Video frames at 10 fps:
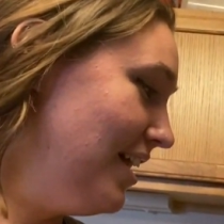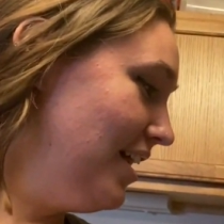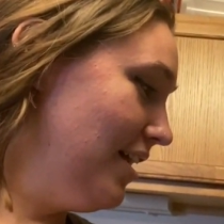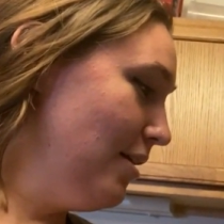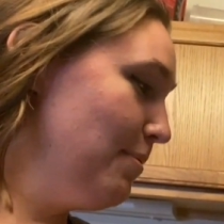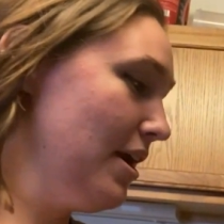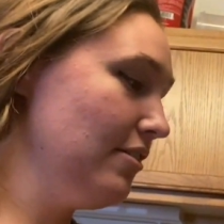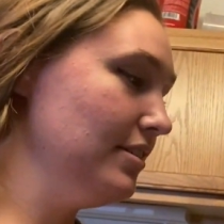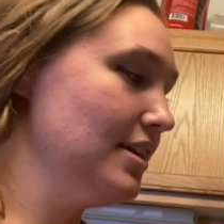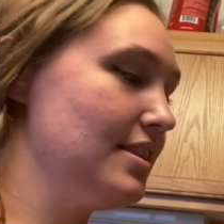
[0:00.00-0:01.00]
Uh,
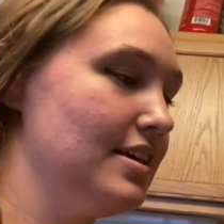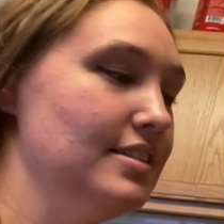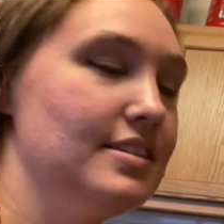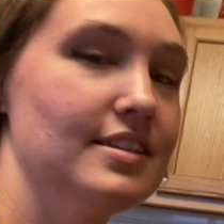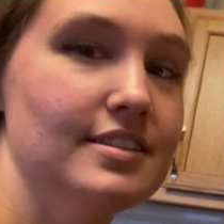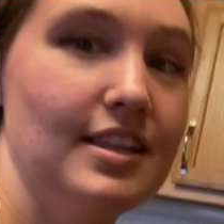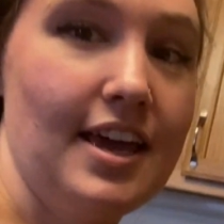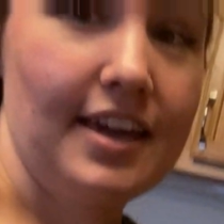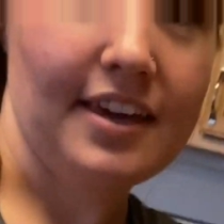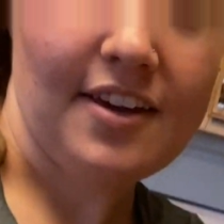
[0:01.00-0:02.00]
apparently this is
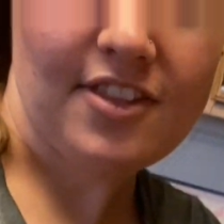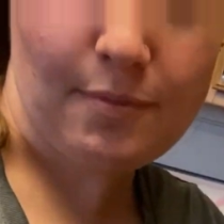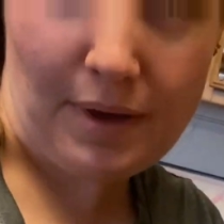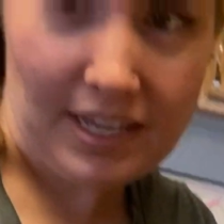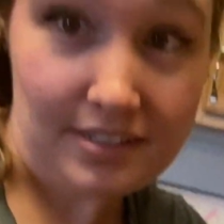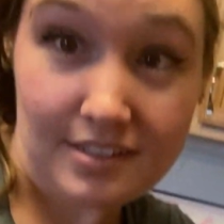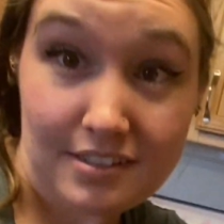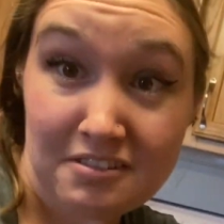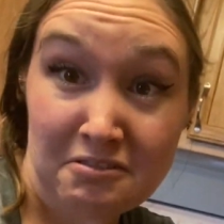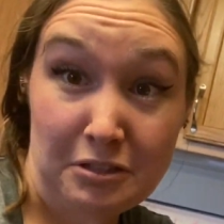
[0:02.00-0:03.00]
like the
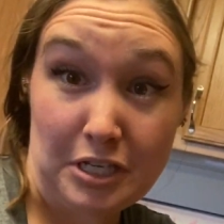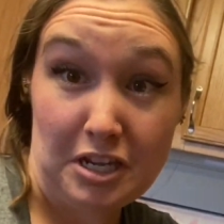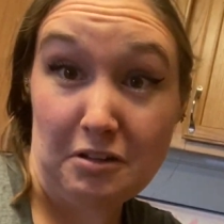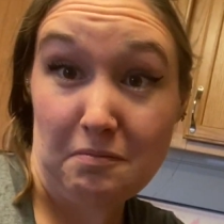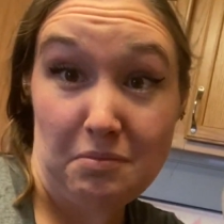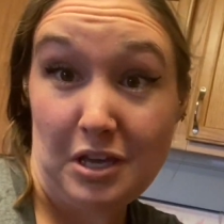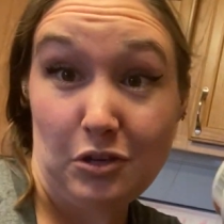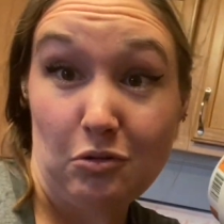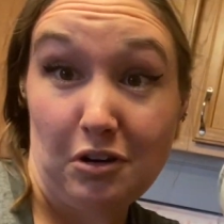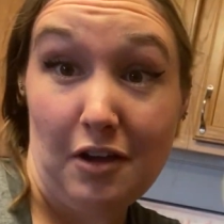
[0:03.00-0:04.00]
best cleaning thing
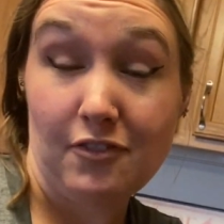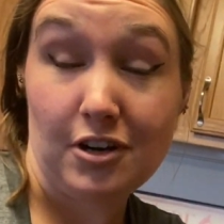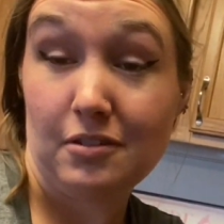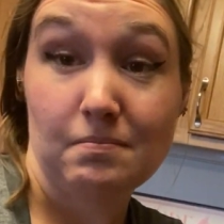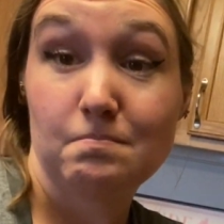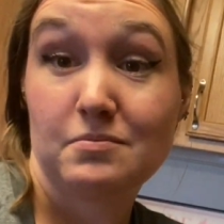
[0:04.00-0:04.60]
you could ever